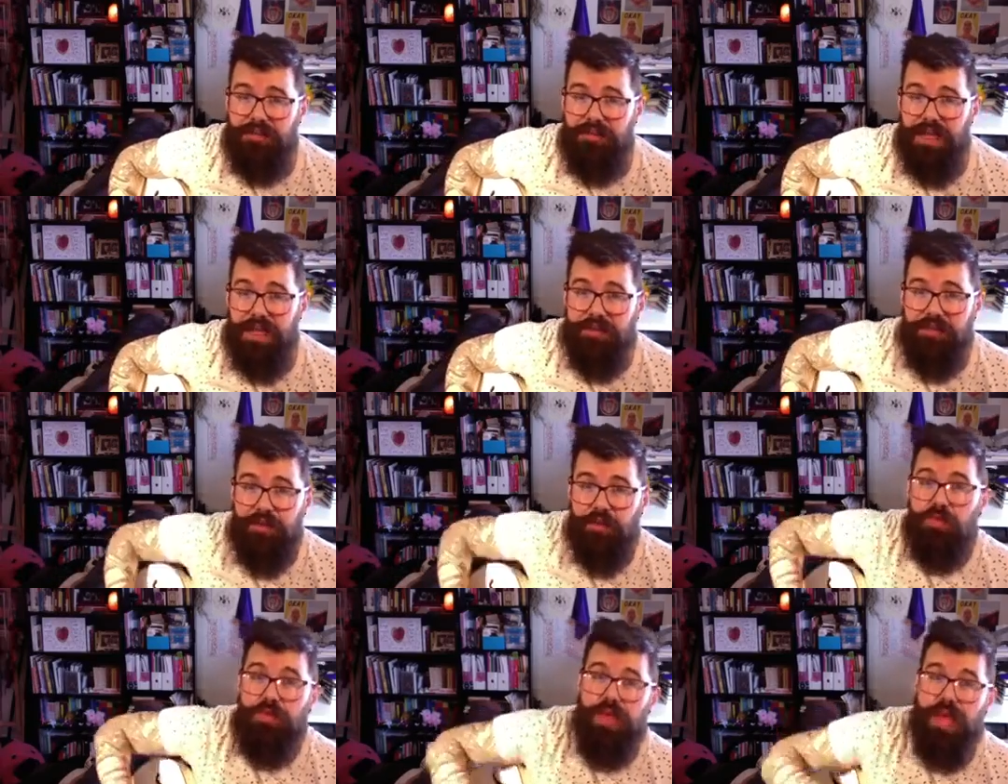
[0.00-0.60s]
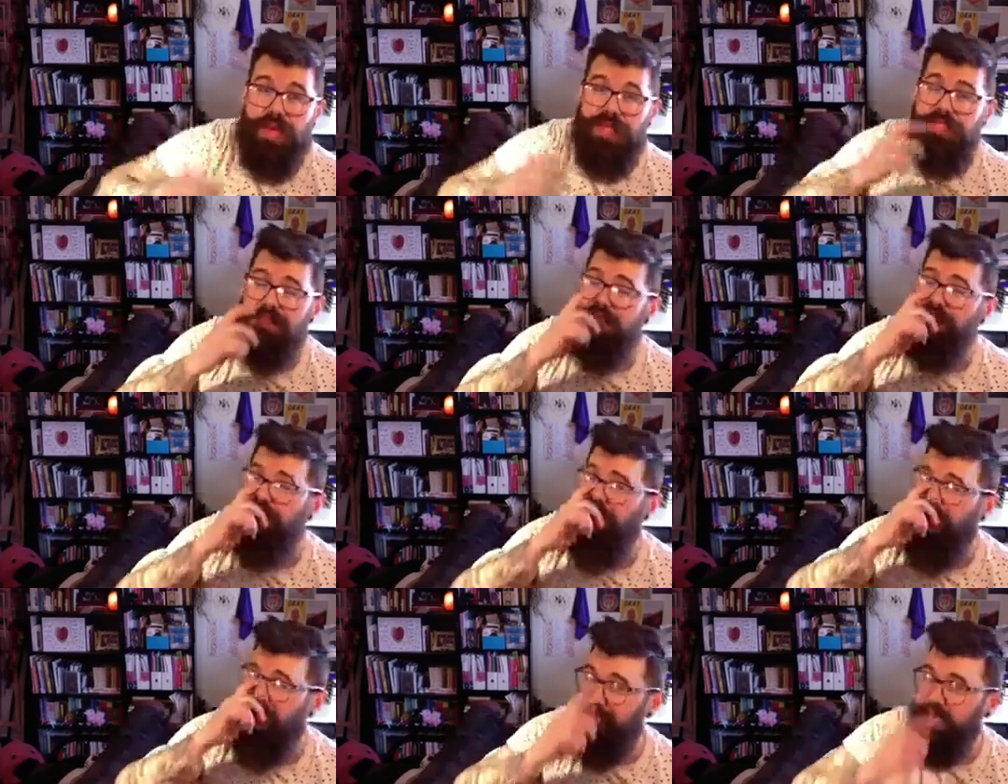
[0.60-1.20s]
If you like
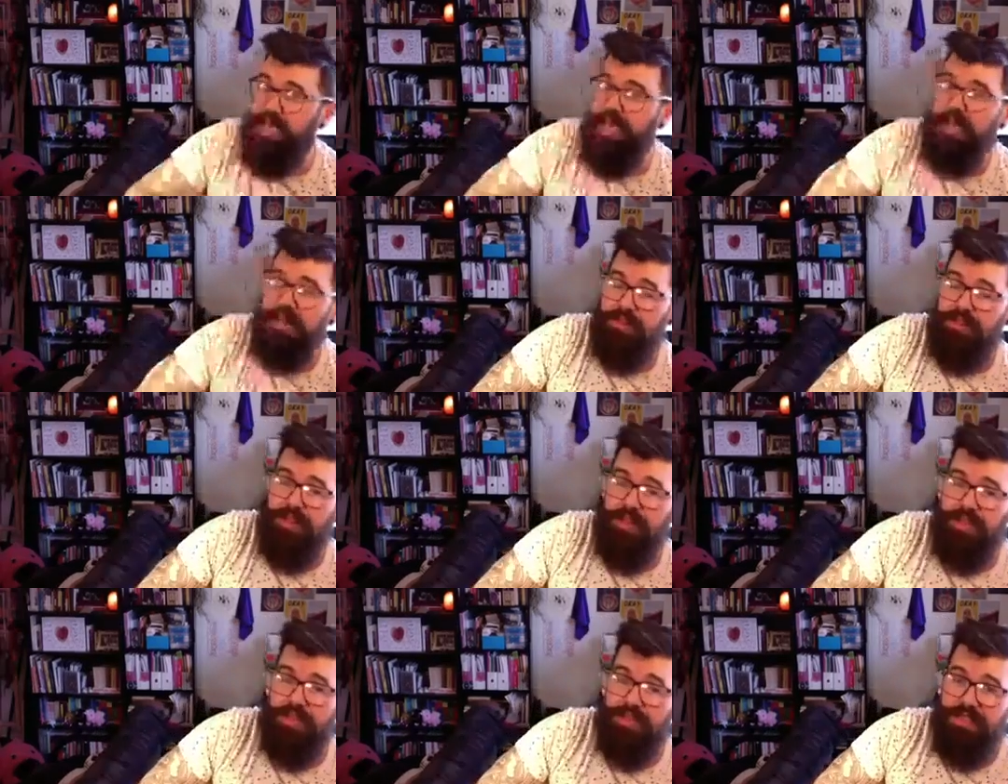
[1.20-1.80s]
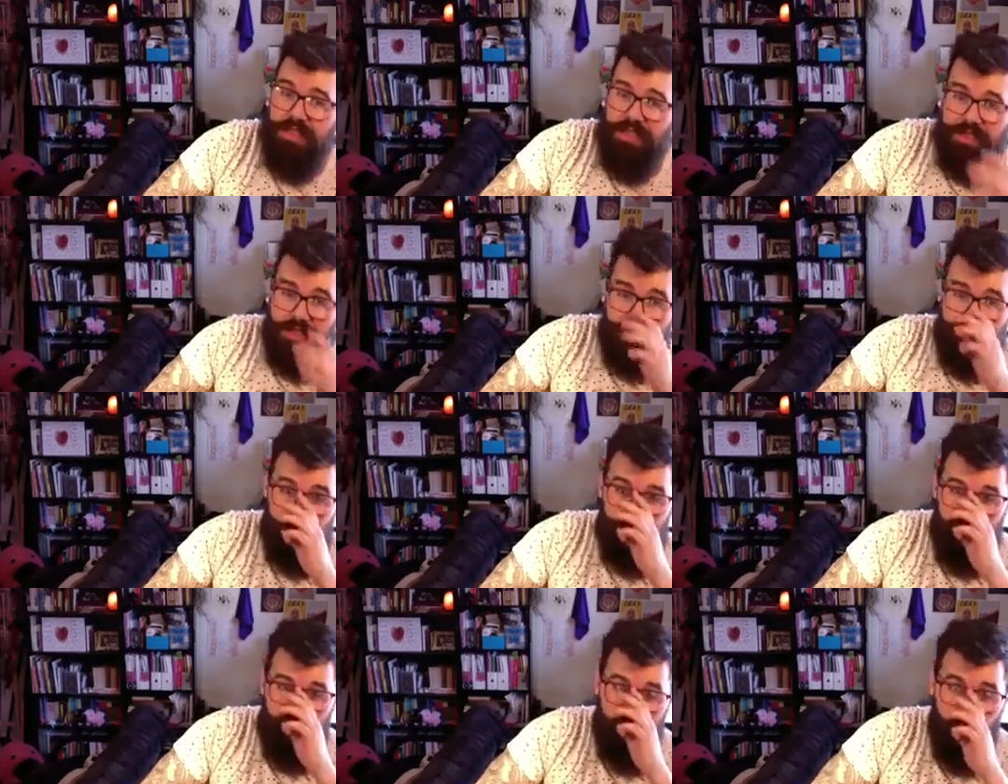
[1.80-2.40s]
today, there's
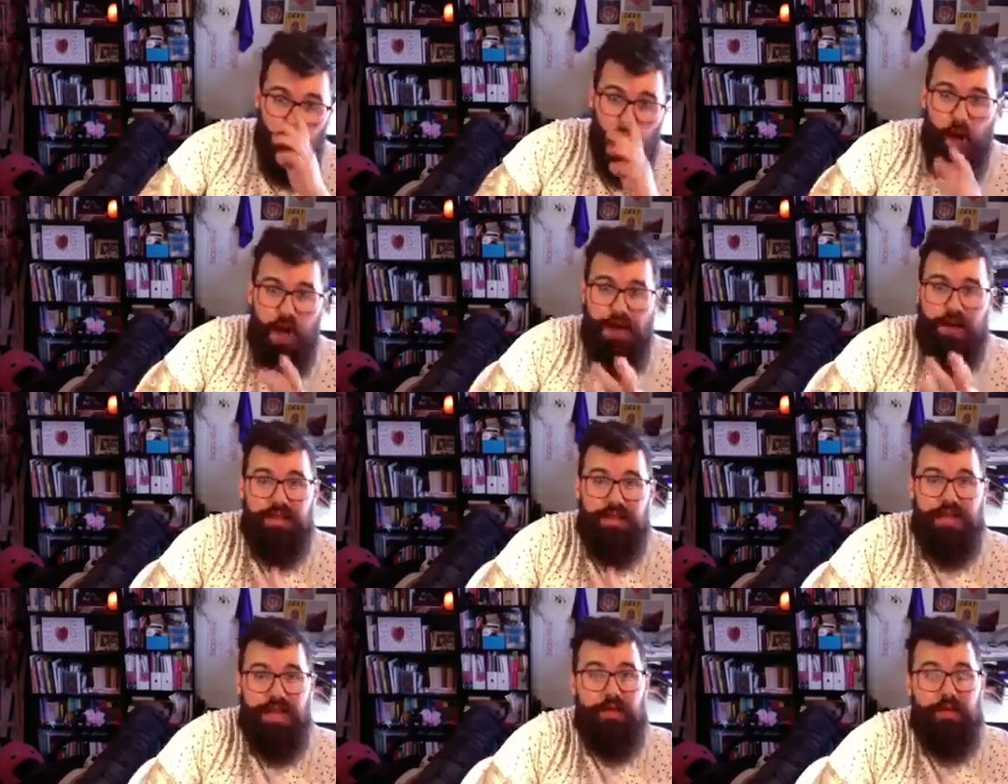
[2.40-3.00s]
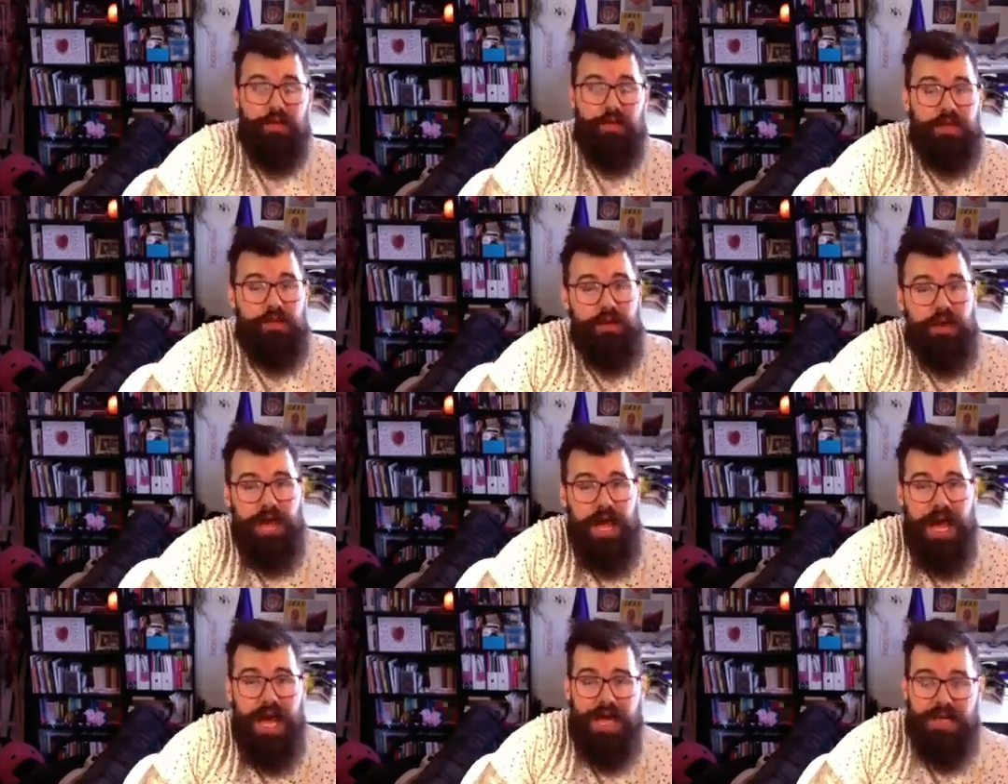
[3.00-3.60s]
one thing I really want
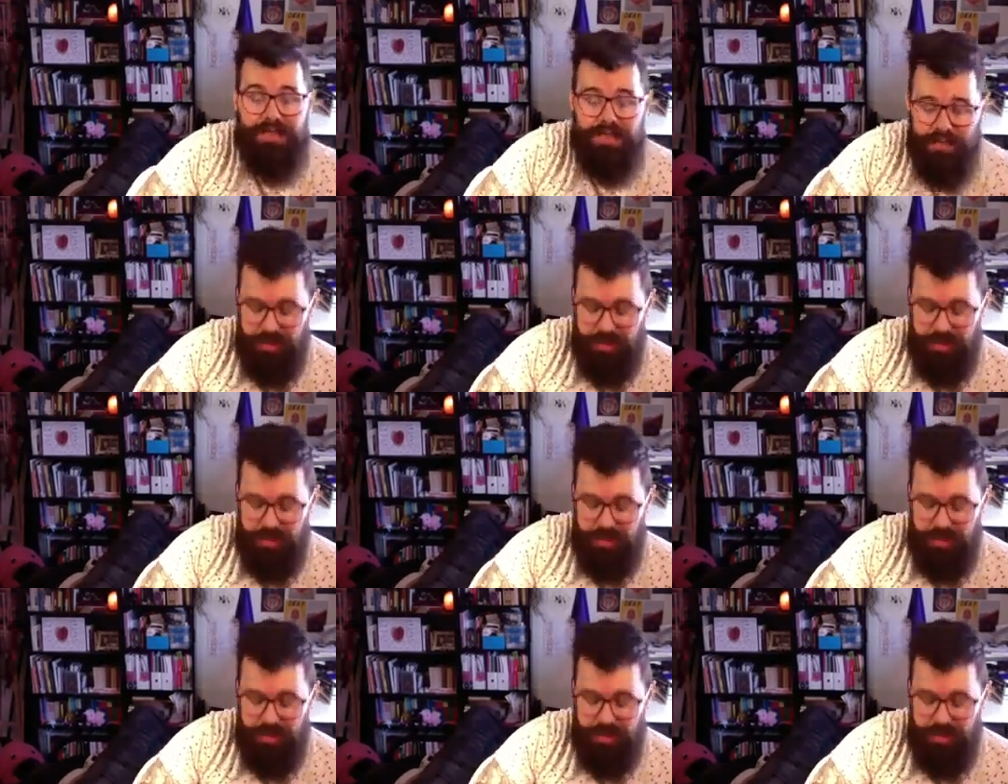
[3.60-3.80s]
to ask